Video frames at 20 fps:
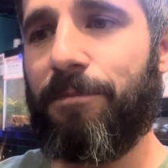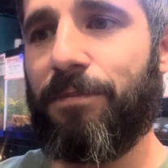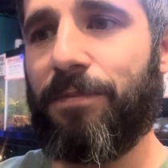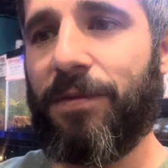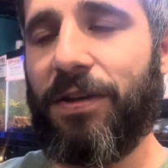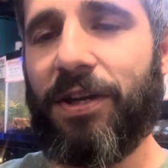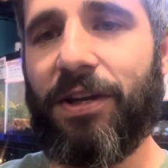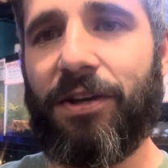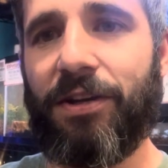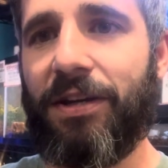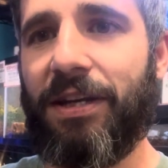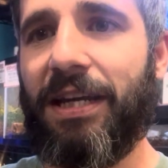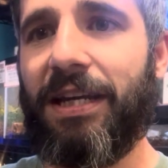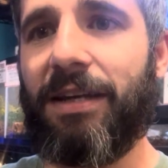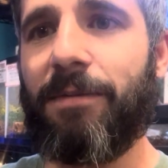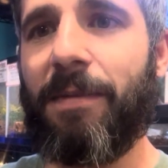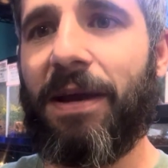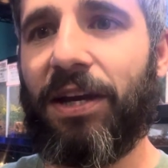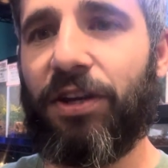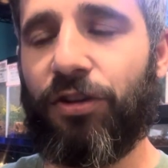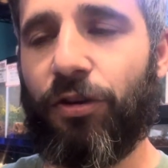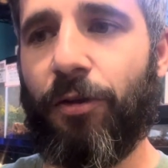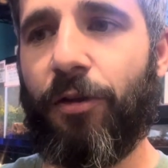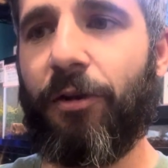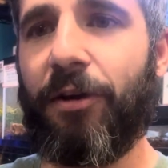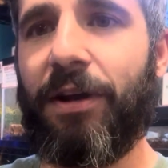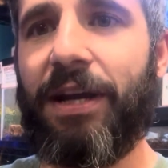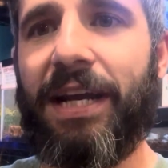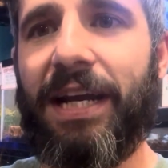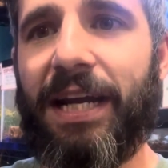you need to make sure
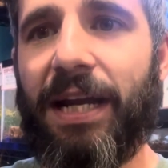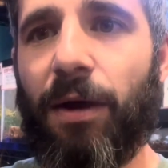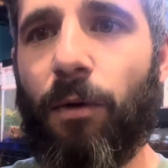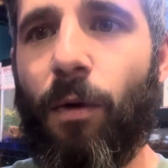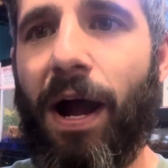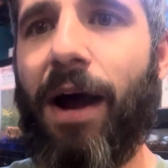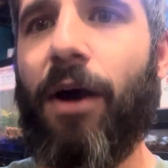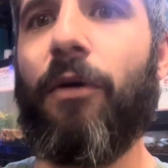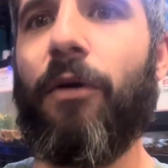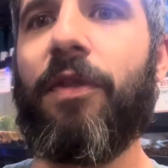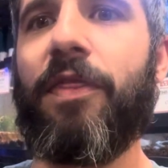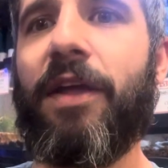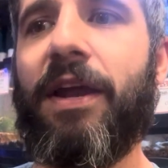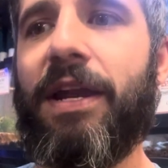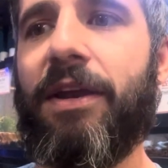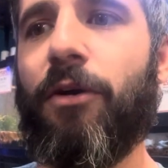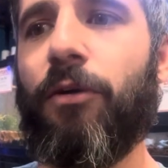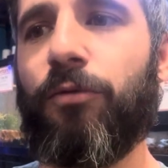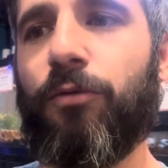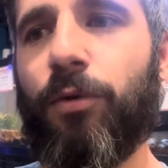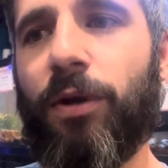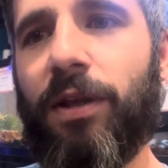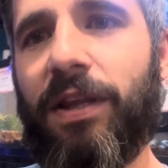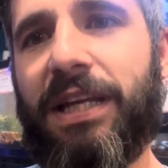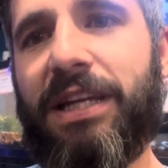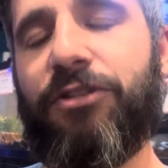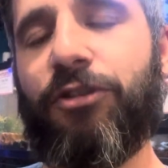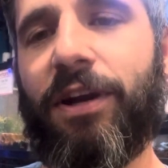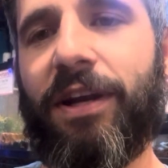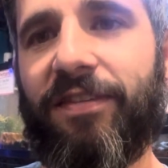they're eating well, and they don't
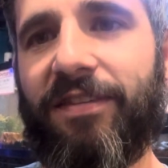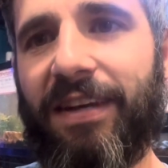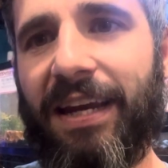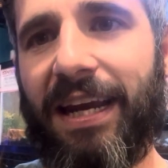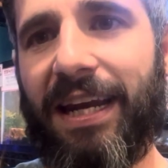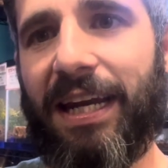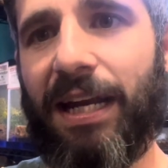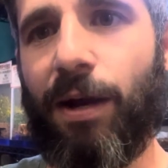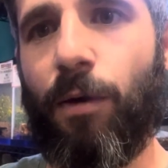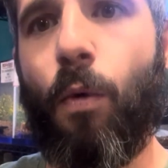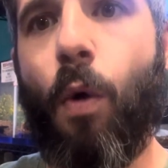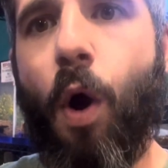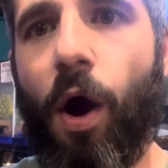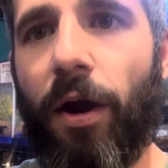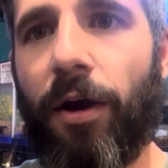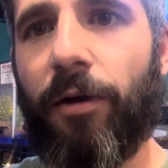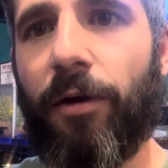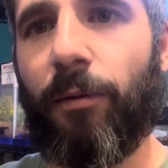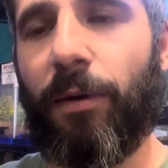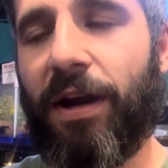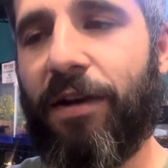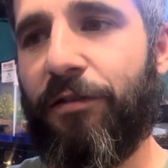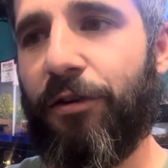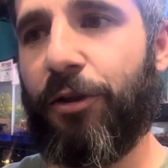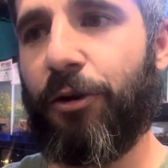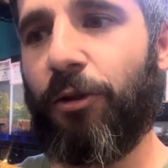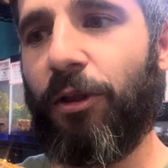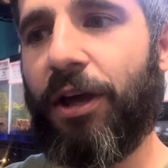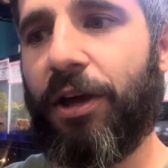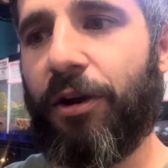really drink standing water whenever
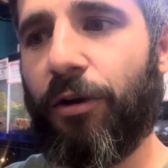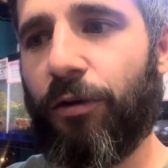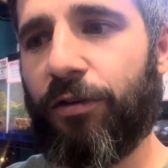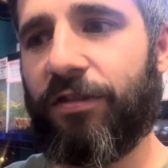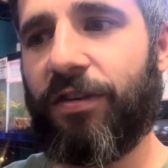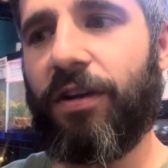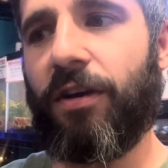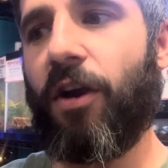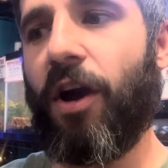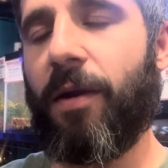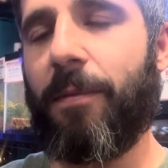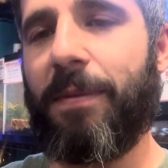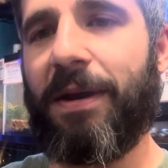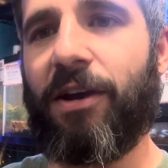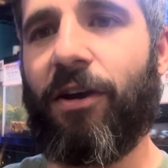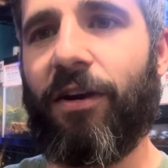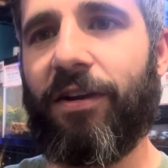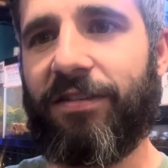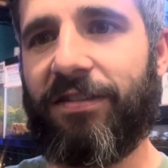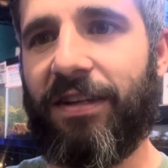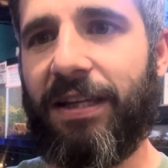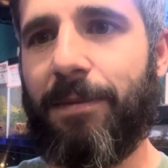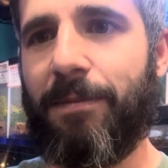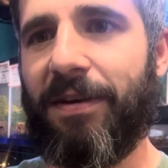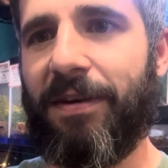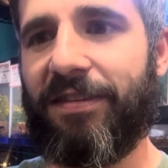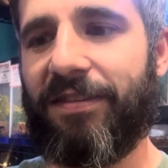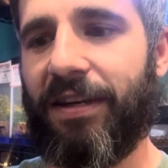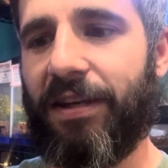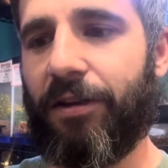they're little, so you got to be constantly
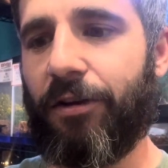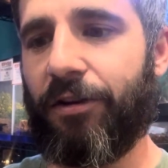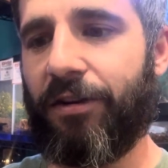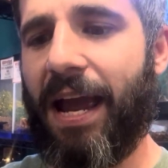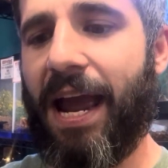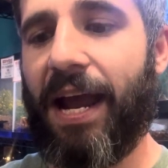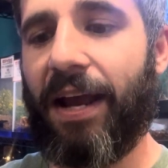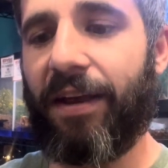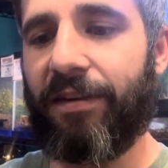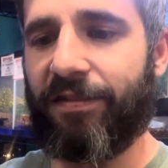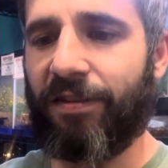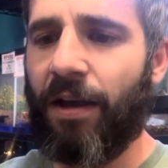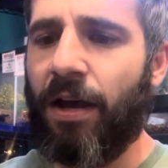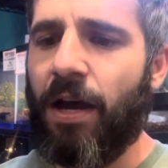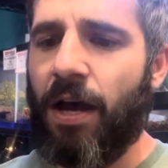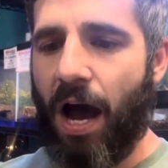misting their tanks.